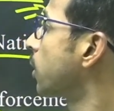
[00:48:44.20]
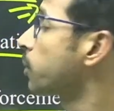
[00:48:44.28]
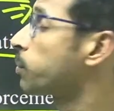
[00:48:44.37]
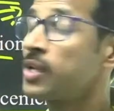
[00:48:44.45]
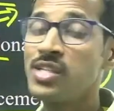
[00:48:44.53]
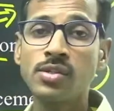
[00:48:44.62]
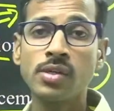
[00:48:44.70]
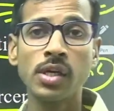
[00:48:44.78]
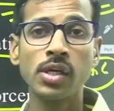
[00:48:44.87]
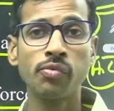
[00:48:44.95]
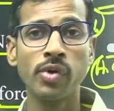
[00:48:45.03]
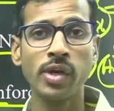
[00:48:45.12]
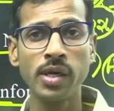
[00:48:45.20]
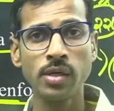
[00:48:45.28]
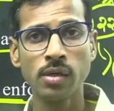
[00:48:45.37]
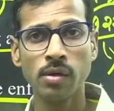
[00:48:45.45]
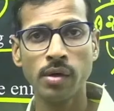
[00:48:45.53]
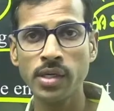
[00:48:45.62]
please rectify it,
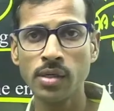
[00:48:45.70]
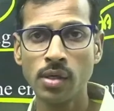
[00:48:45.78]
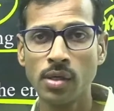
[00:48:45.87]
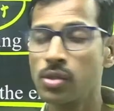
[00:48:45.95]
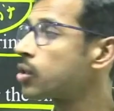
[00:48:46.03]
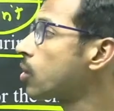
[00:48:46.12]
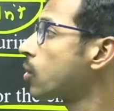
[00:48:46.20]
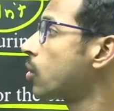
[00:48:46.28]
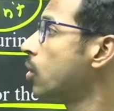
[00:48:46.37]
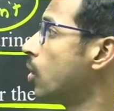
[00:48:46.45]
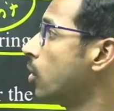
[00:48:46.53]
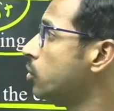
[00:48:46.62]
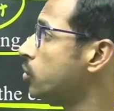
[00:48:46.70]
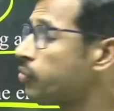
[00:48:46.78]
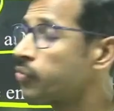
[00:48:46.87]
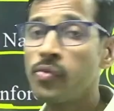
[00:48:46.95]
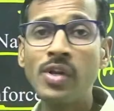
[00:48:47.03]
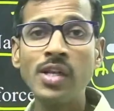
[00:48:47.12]
right? So we
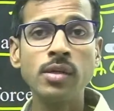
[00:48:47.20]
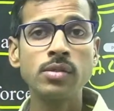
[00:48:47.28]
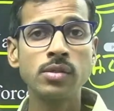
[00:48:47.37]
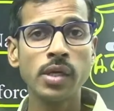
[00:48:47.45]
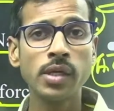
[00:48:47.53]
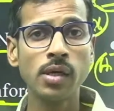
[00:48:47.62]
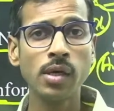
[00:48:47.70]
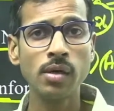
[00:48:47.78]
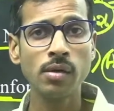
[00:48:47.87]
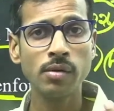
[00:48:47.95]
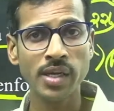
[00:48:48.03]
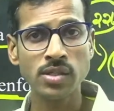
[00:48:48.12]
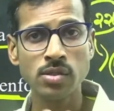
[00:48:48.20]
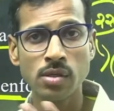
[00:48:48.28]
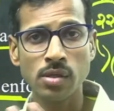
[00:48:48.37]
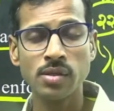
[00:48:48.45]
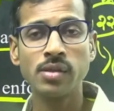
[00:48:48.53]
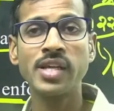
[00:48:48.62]
will check the next
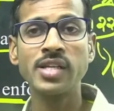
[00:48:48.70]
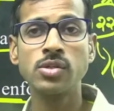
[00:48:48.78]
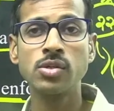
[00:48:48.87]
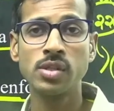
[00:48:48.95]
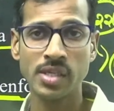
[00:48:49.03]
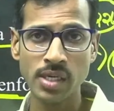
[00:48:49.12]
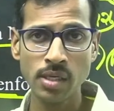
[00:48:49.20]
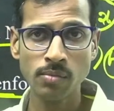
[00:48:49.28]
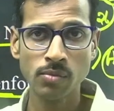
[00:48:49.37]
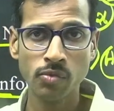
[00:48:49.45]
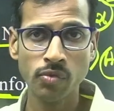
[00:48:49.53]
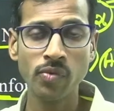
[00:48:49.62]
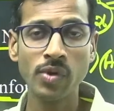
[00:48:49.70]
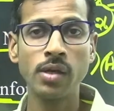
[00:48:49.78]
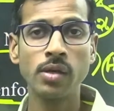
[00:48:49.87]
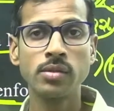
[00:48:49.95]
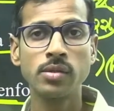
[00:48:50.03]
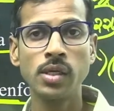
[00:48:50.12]
test 3. We will
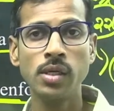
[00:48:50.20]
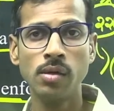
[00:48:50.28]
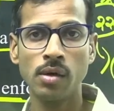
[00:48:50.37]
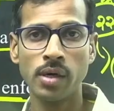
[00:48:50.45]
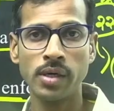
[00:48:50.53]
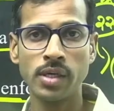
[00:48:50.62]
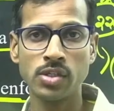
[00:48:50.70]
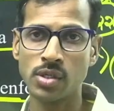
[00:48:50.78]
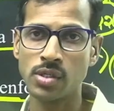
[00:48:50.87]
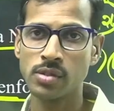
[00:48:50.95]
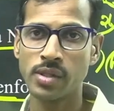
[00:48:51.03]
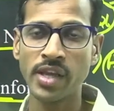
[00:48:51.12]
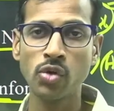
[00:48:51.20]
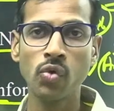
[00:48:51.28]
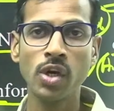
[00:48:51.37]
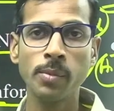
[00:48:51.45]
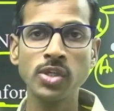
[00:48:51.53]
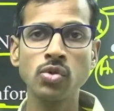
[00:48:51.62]
see and discuss. Thank you very
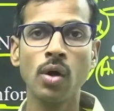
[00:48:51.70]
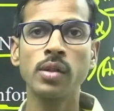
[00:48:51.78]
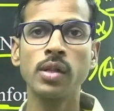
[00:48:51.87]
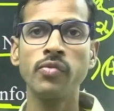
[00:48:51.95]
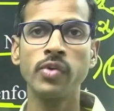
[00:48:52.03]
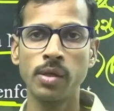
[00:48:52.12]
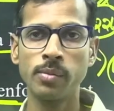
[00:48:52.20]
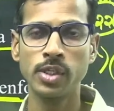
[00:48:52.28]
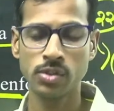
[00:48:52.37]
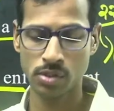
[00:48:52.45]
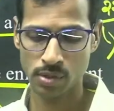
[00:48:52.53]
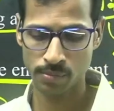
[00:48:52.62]
much. All the very best.